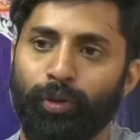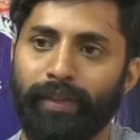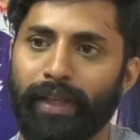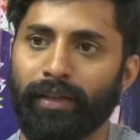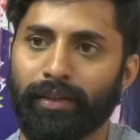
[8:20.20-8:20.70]
do you
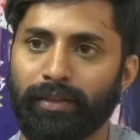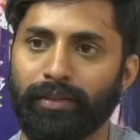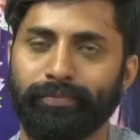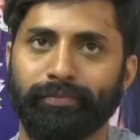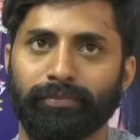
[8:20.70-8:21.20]
think
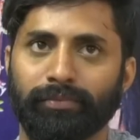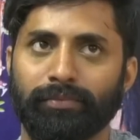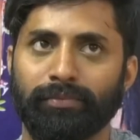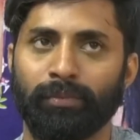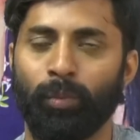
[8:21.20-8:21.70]

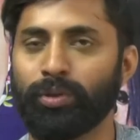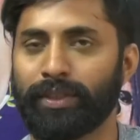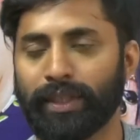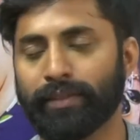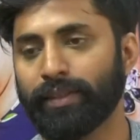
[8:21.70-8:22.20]

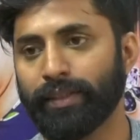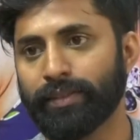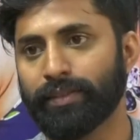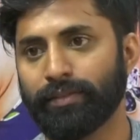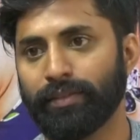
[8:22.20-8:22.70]
most
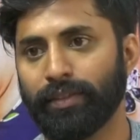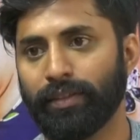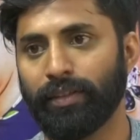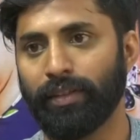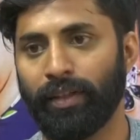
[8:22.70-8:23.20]
sexiest
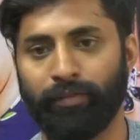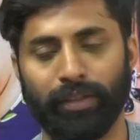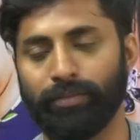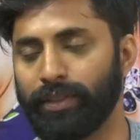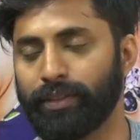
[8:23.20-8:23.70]
in
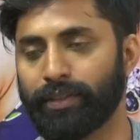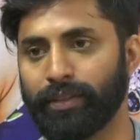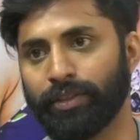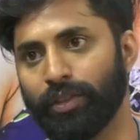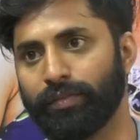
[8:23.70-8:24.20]
film
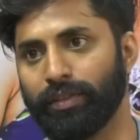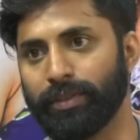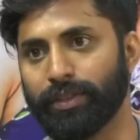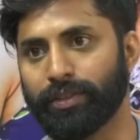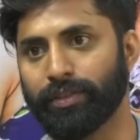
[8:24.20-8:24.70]
industry, in South
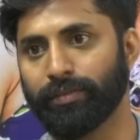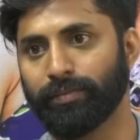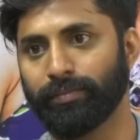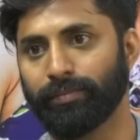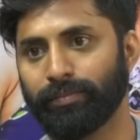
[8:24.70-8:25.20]
film industry?
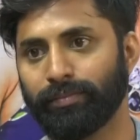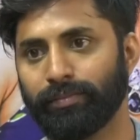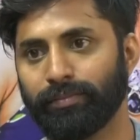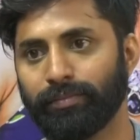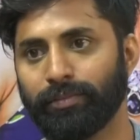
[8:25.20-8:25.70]

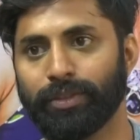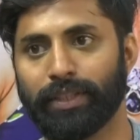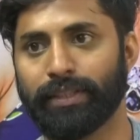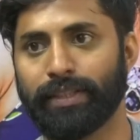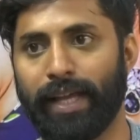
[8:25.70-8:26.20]

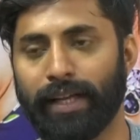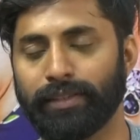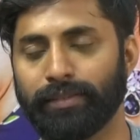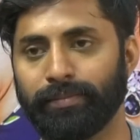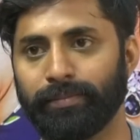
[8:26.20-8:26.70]
Most sexiest actor?